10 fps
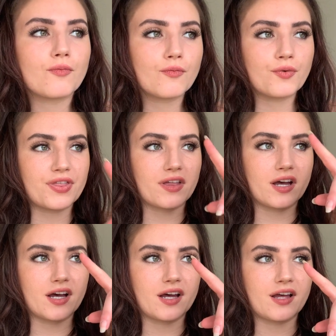with
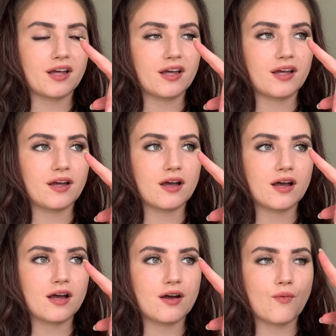a
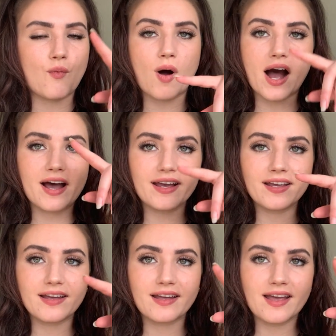
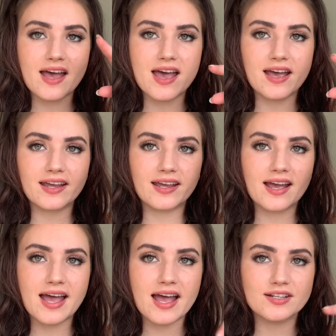Y-A,
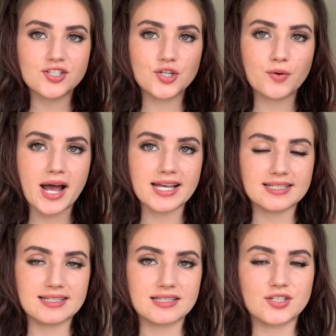2
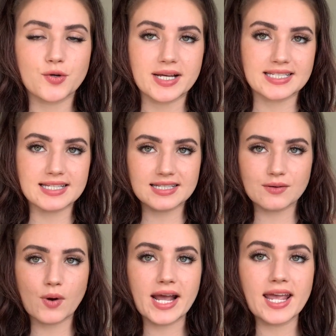S's.
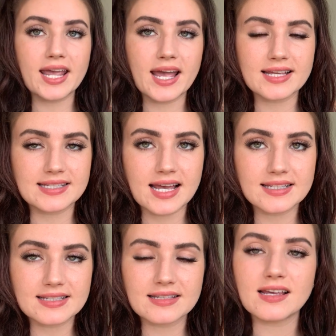Y-A-S-S.
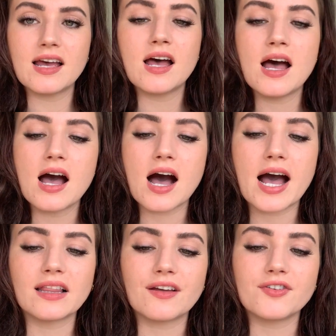
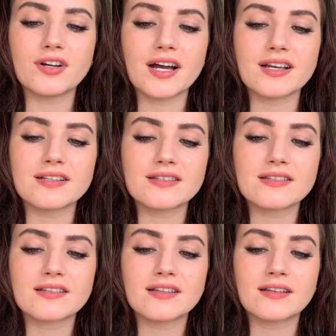I love you guys
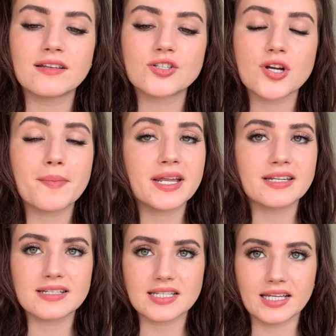
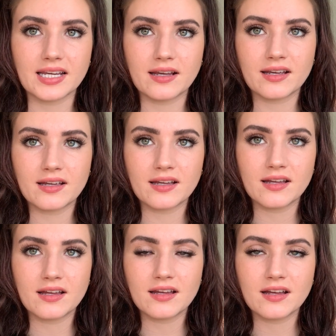tremendously.
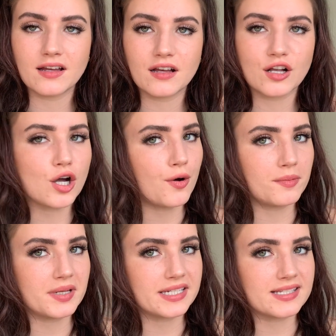Go in
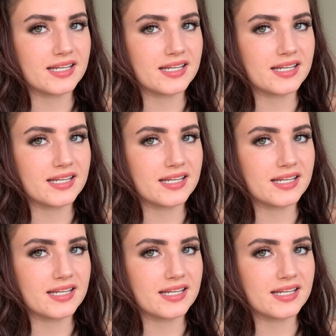peace